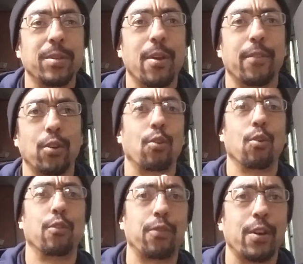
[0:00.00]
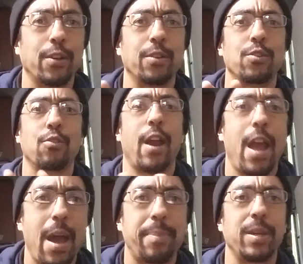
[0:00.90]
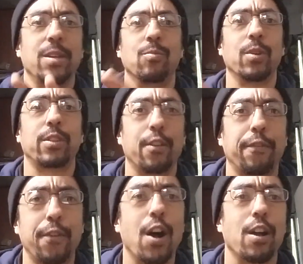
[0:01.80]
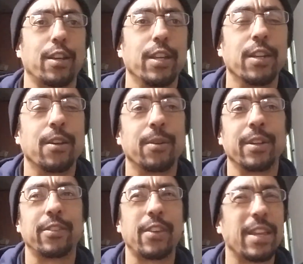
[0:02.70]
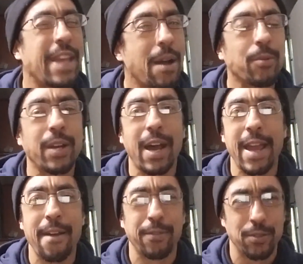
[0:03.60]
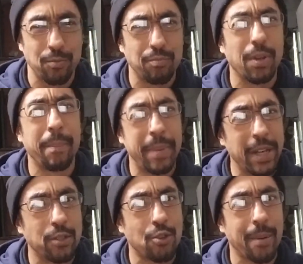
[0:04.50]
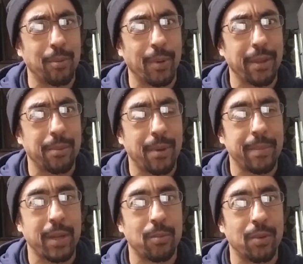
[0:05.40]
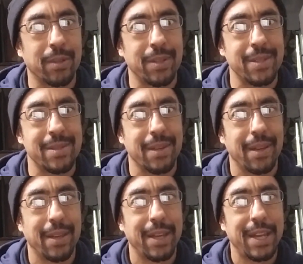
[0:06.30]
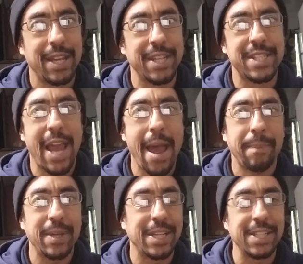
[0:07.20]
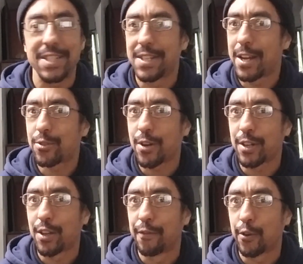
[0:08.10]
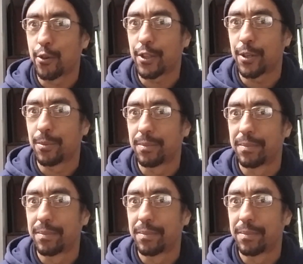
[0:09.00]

You have a girlfriend and you're happy, what the fuck, and it's like, and that one I have a bit of trouble with. I'm like, well, he's happy and he's not trying to convert you.